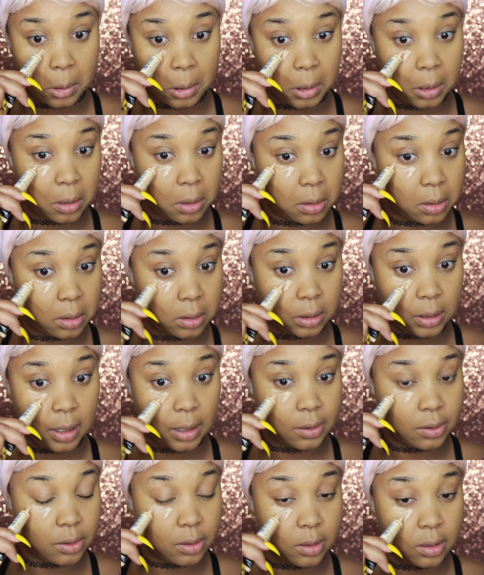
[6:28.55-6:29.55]
This is
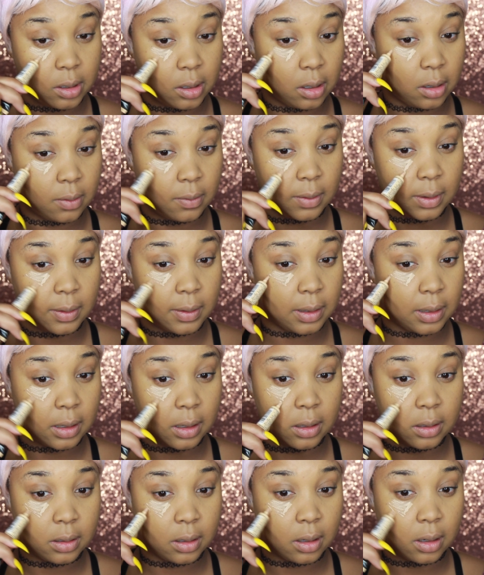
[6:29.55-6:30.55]
actually a very
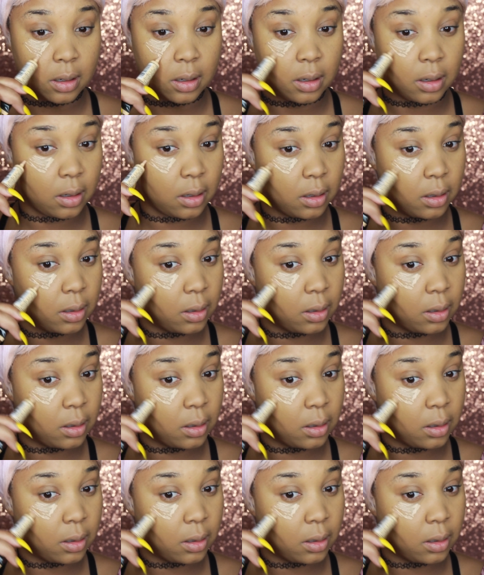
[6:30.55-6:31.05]
nice color.